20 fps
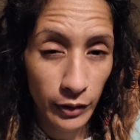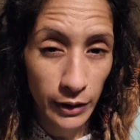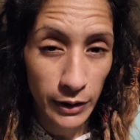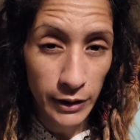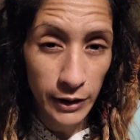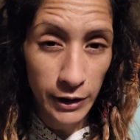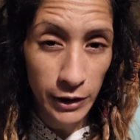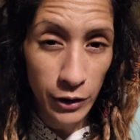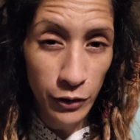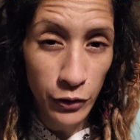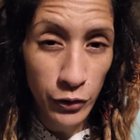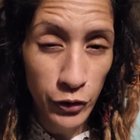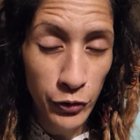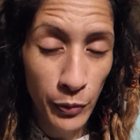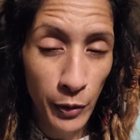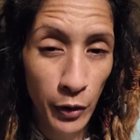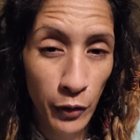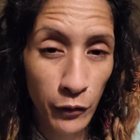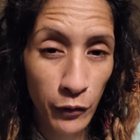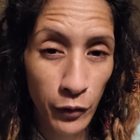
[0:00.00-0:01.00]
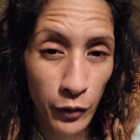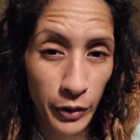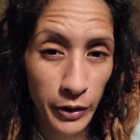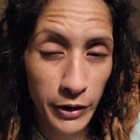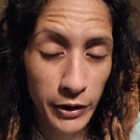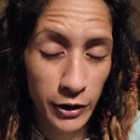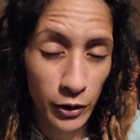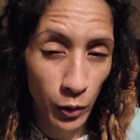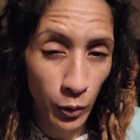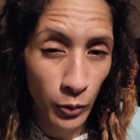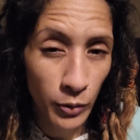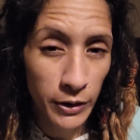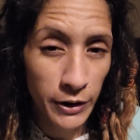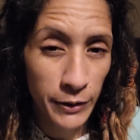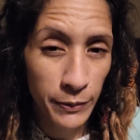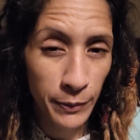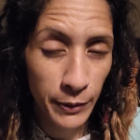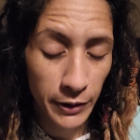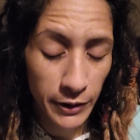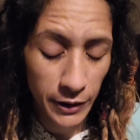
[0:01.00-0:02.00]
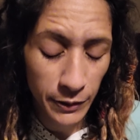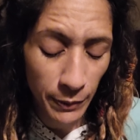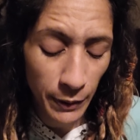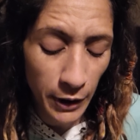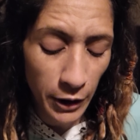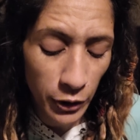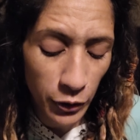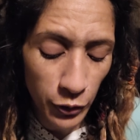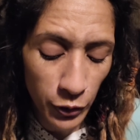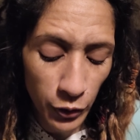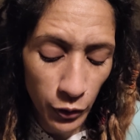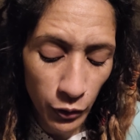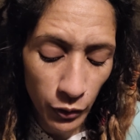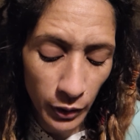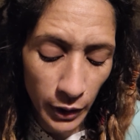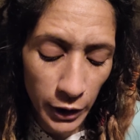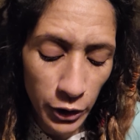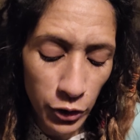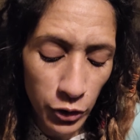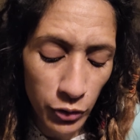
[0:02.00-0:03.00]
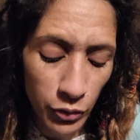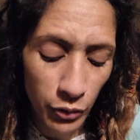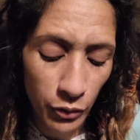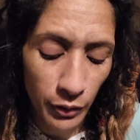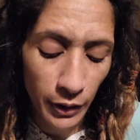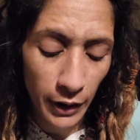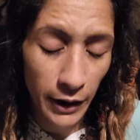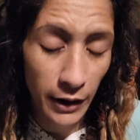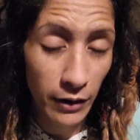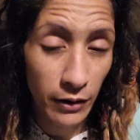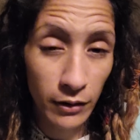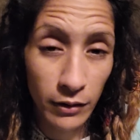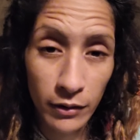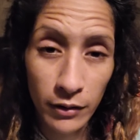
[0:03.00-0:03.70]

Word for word: and still small voice, the Holy Spirit speaking to you and let you know like